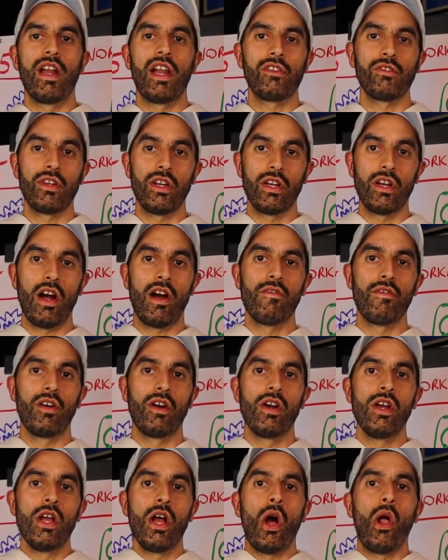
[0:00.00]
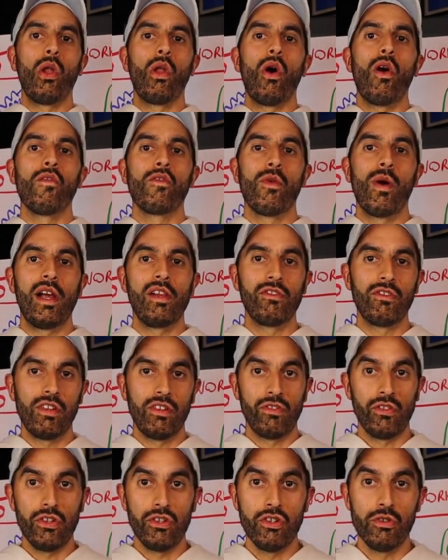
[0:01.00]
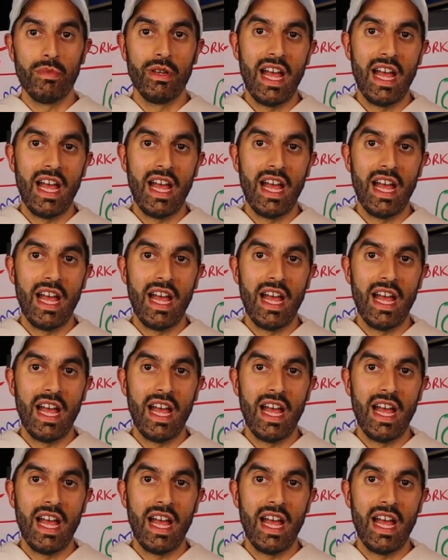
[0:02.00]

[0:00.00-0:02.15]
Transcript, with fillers: and that's going to cover a lot of questions that you should